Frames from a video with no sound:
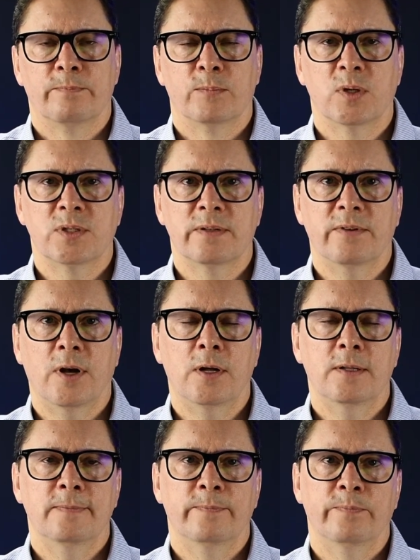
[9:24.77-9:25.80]
Most of
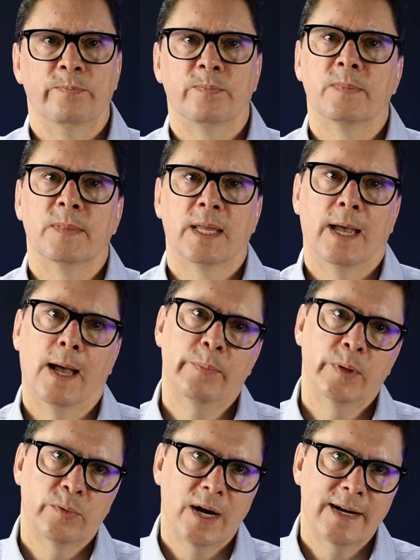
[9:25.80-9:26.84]
all,
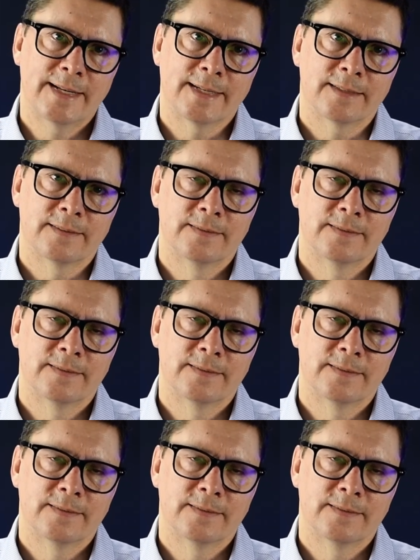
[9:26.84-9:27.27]
happy writing!